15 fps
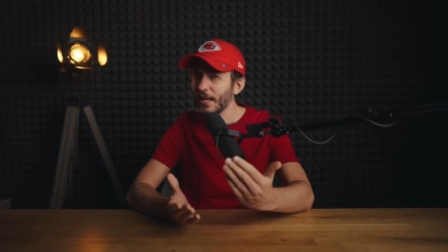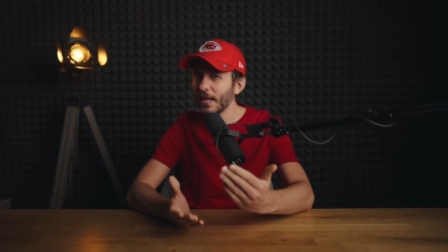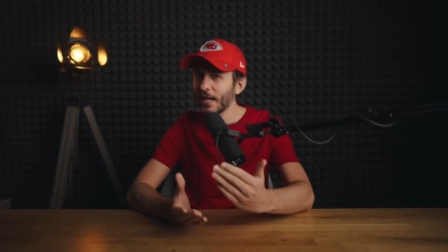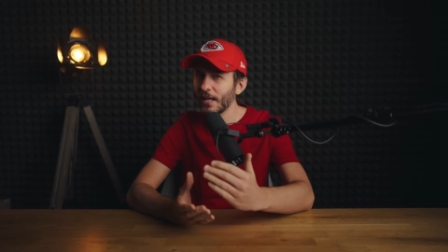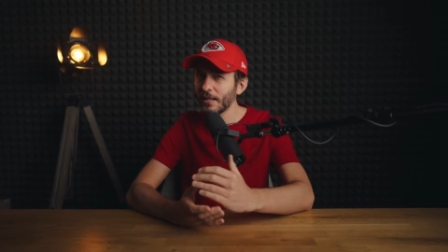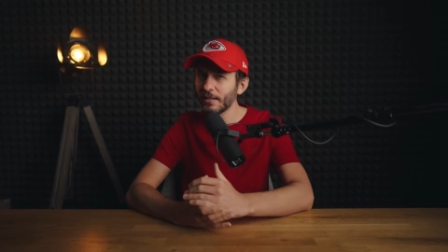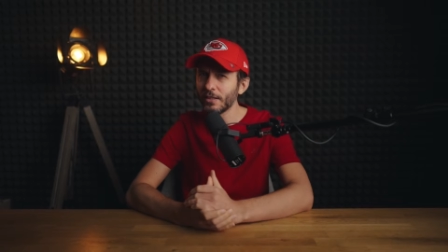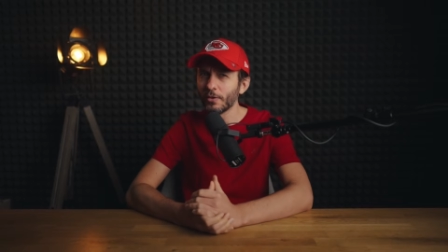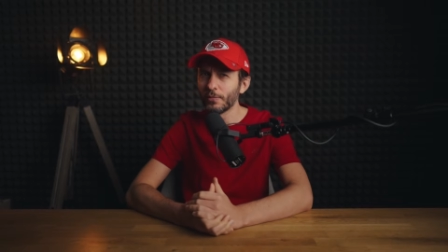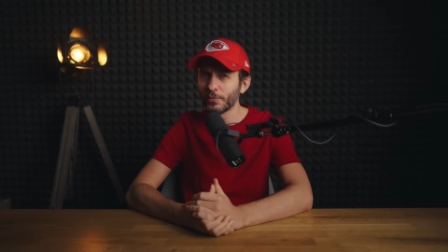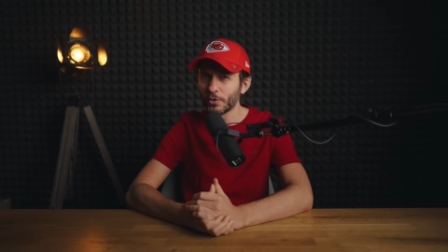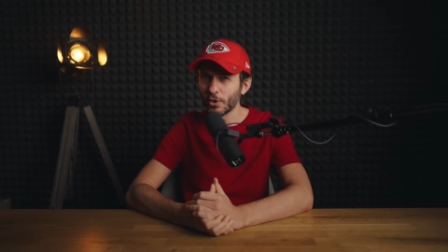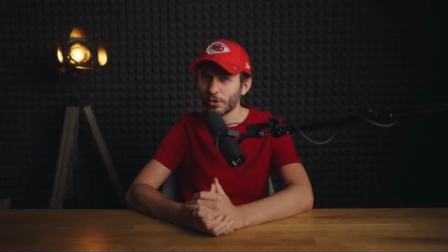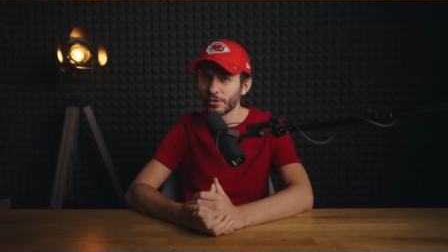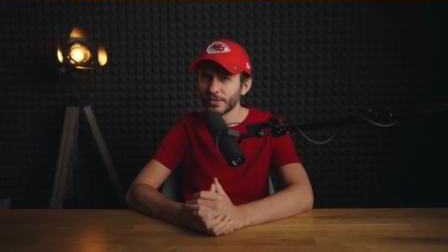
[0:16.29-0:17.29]
And of
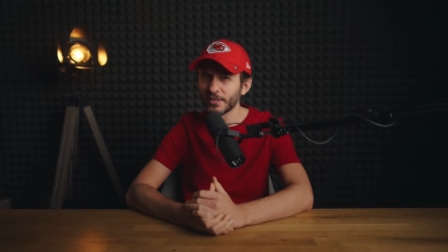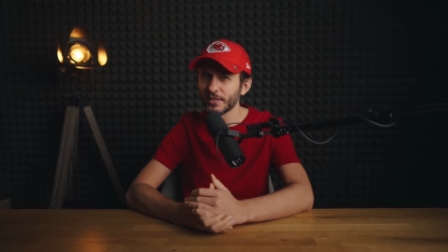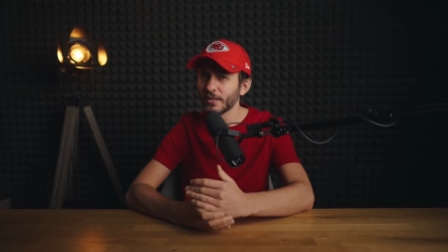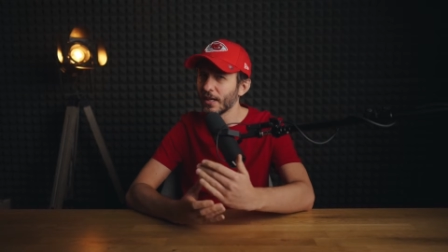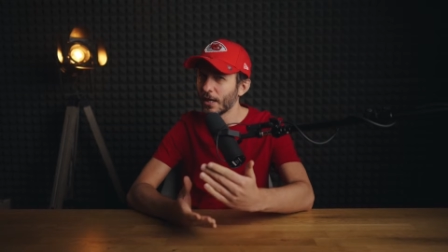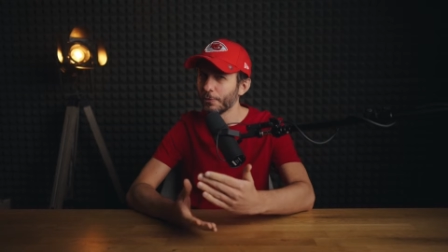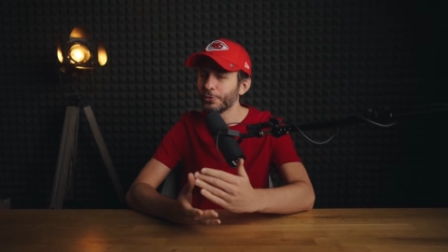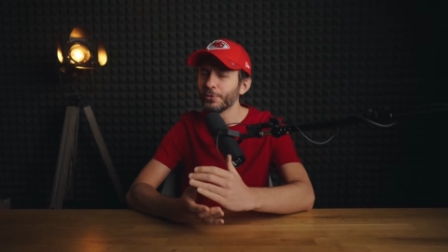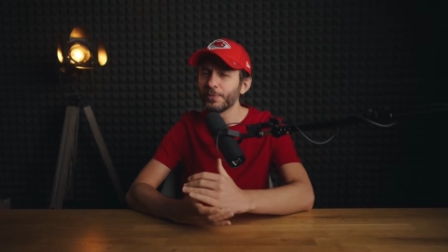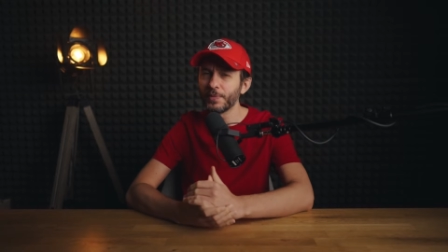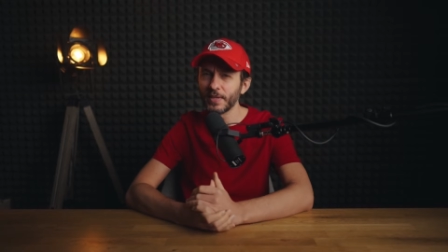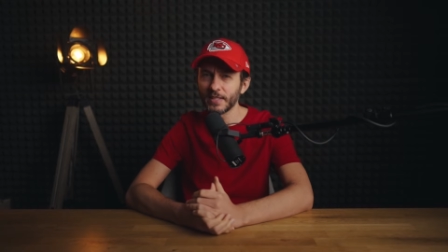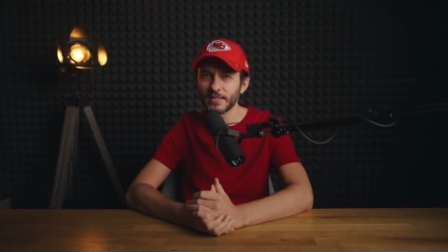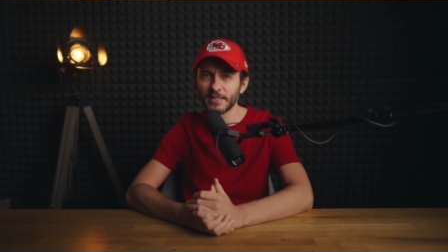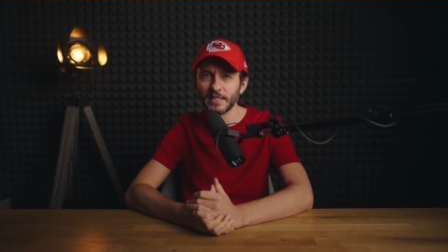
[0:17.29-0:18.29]
course, how to
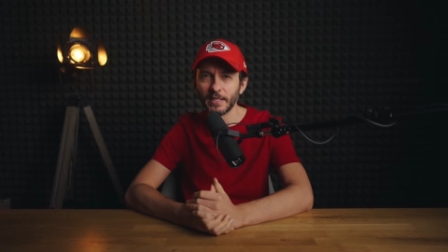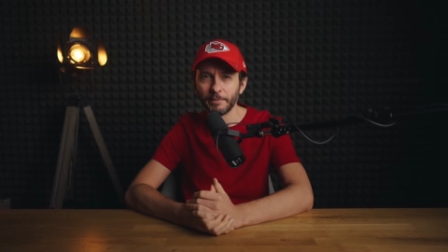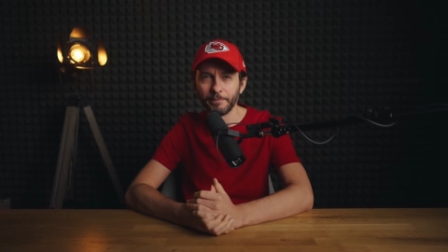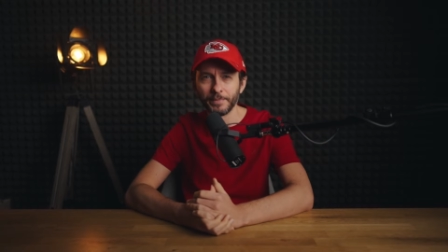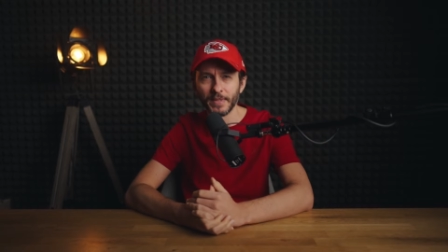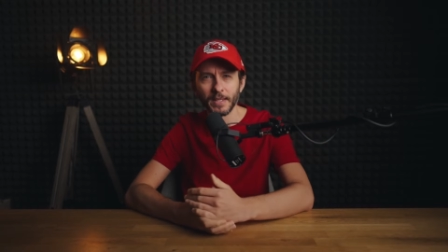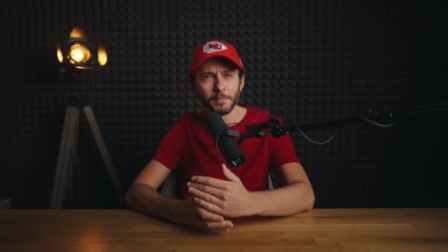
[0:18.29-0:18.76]
fix them,